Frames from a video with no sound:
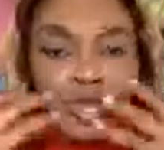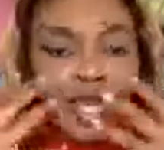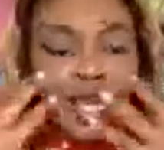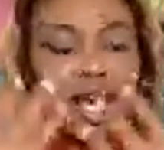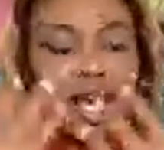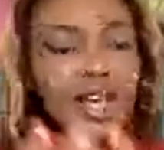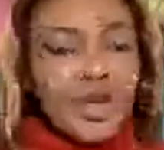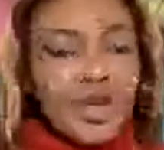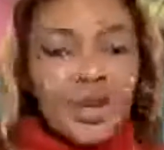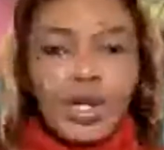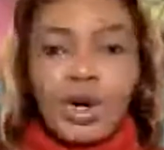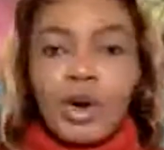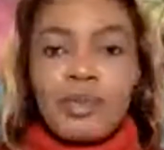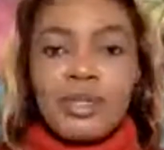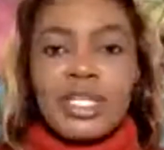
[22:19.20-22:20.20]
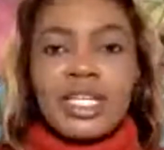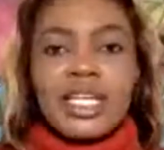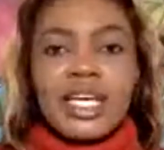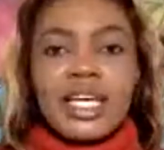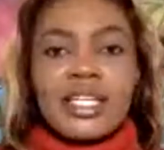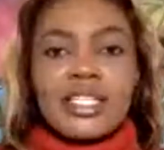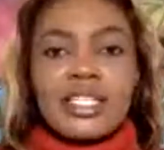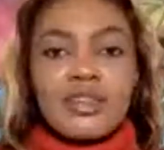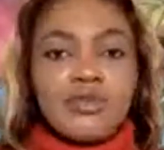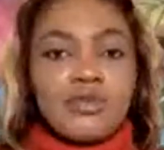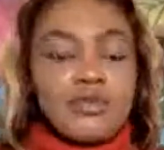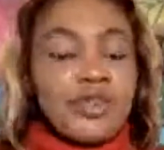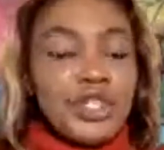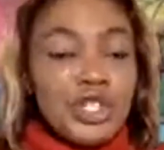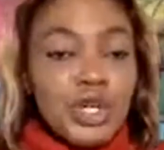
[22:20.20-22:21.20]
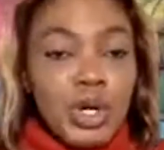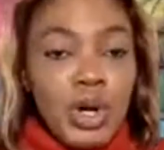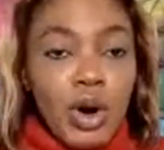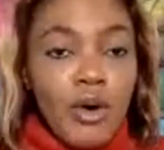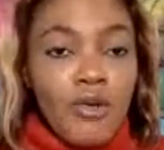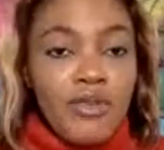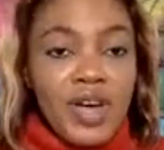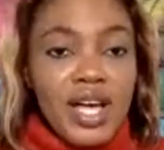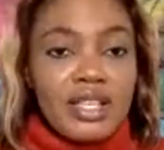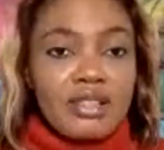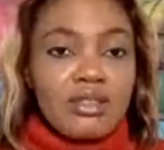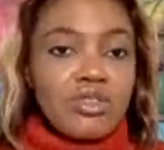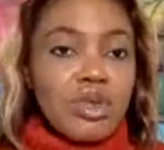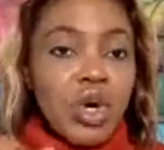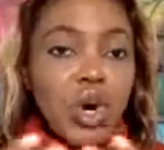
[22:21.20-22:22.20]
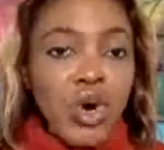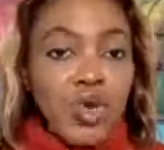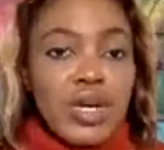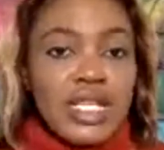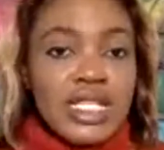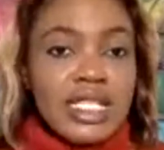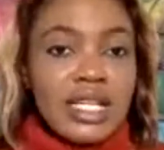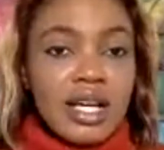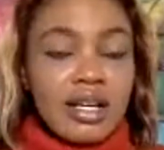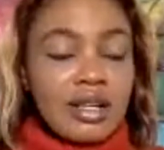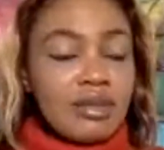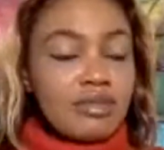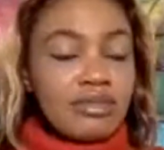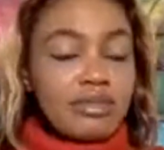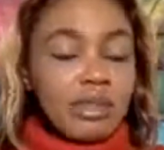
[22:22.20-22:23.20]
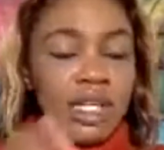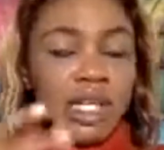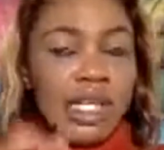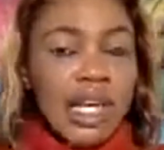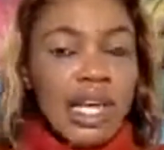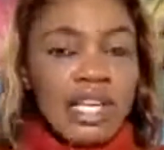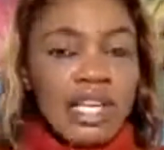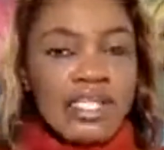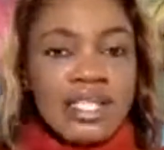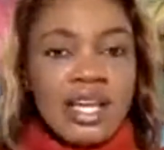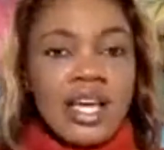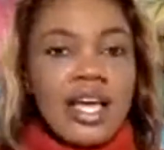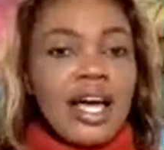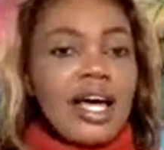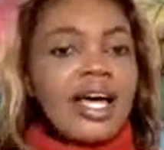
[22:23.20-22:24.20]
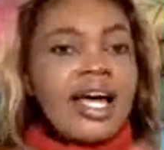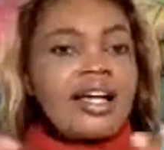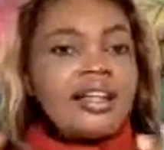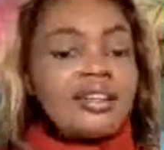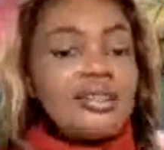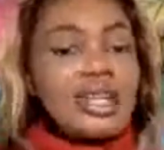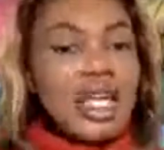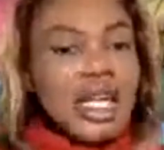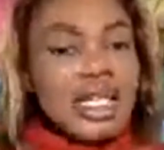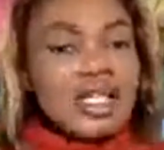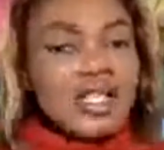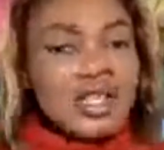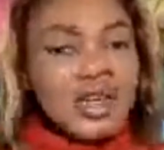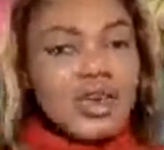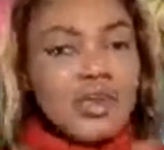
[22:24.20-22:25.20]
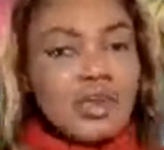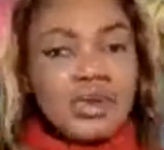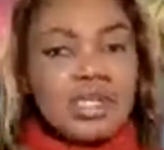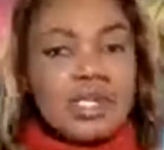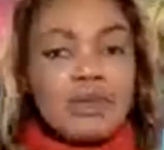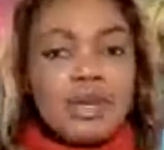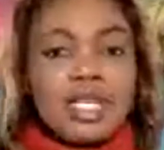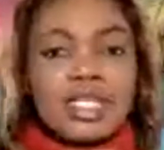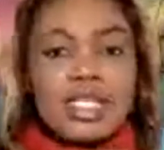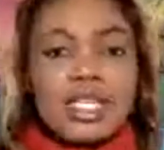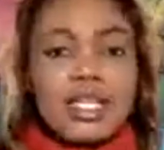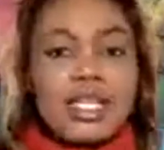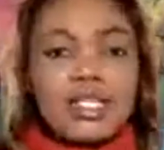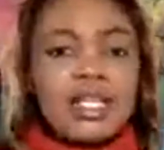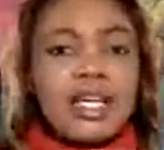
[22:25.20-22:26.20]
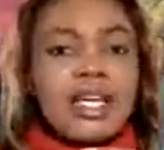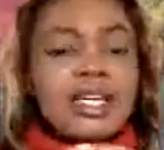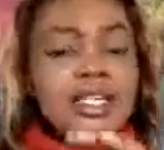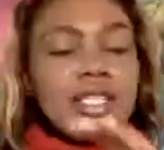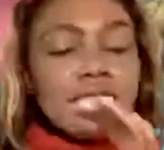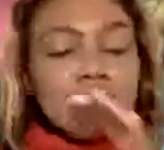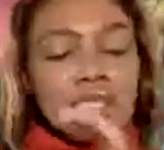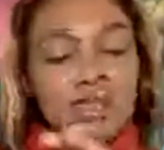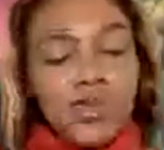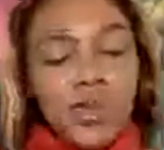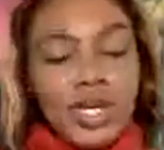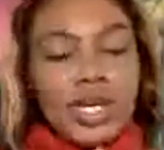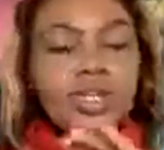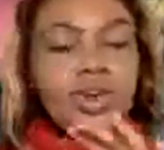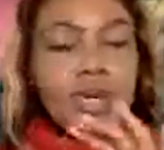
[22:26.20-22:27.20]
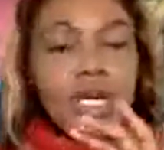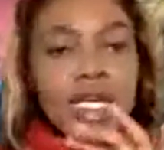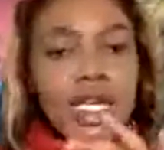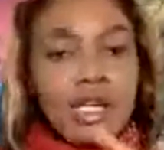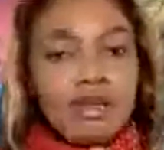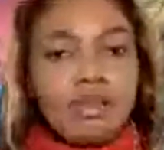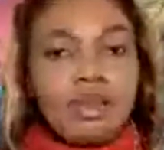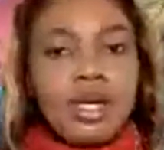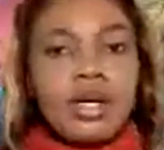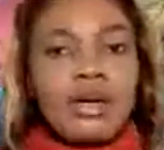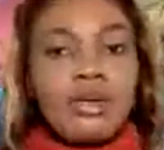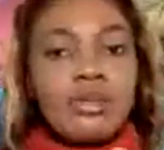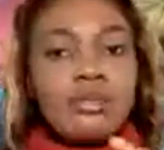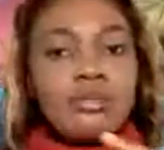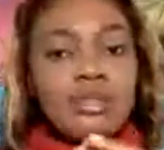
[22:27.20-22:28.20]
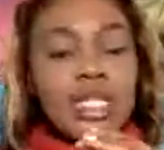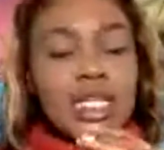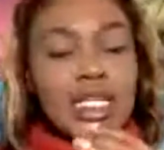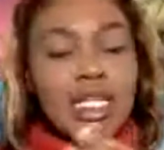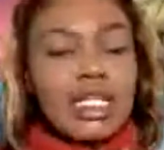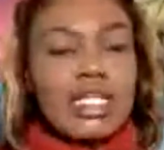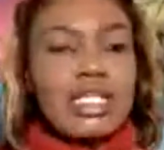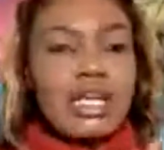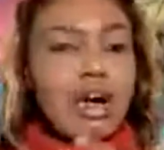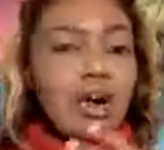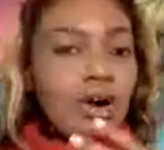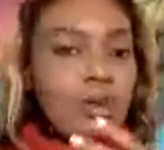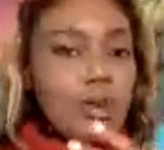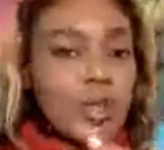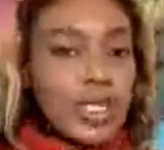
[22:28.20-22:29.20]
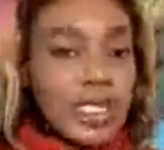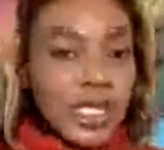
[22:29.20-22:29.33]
how you will communicate future offers to current clients and how to get new prospects in. This is where your email list comes